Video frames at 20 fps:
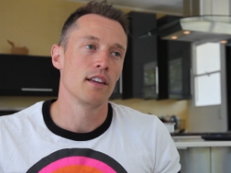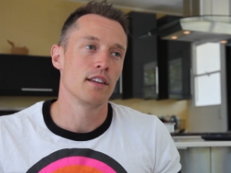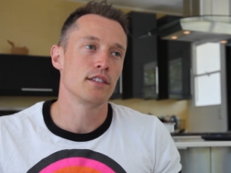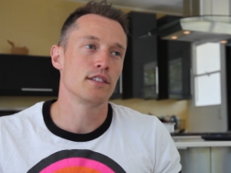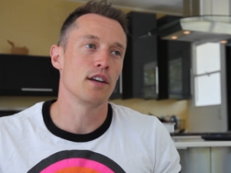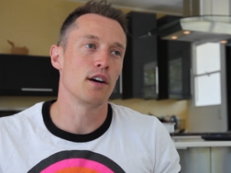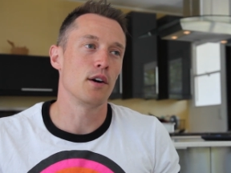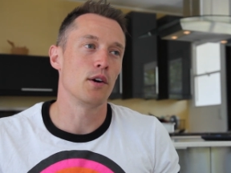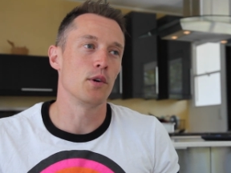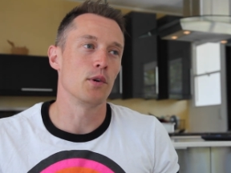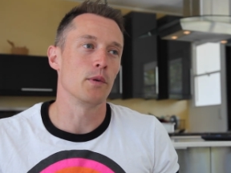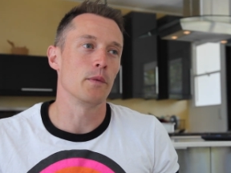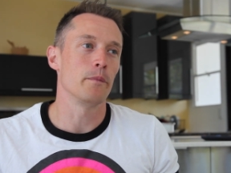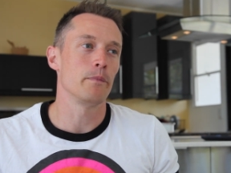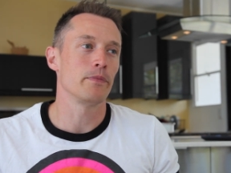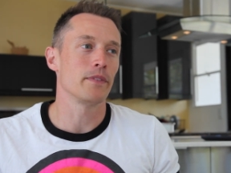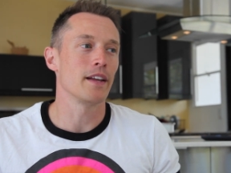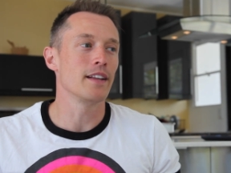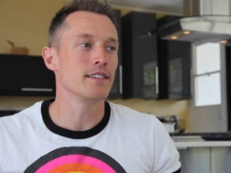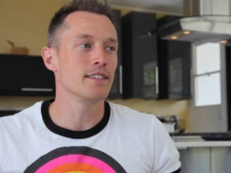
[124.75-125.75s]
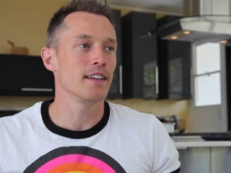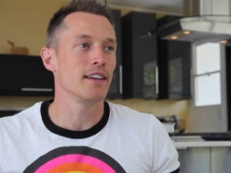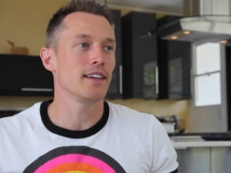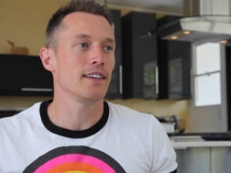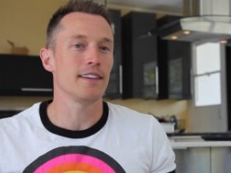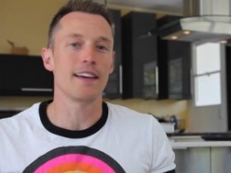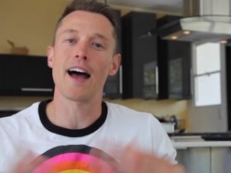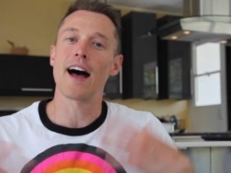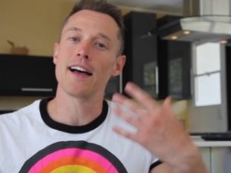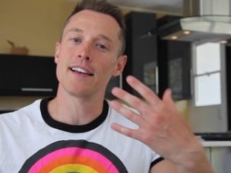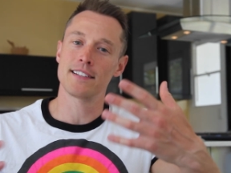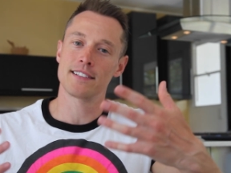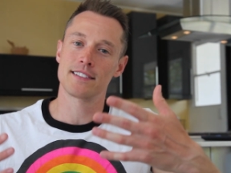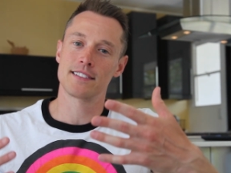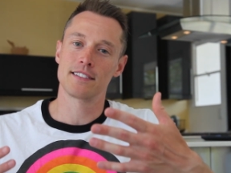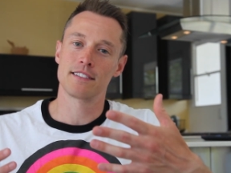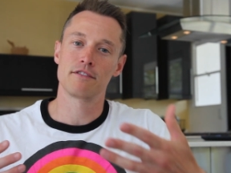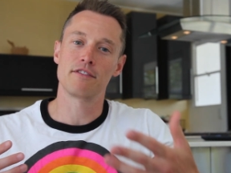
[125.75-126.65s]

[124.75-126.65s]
So it's like, yes,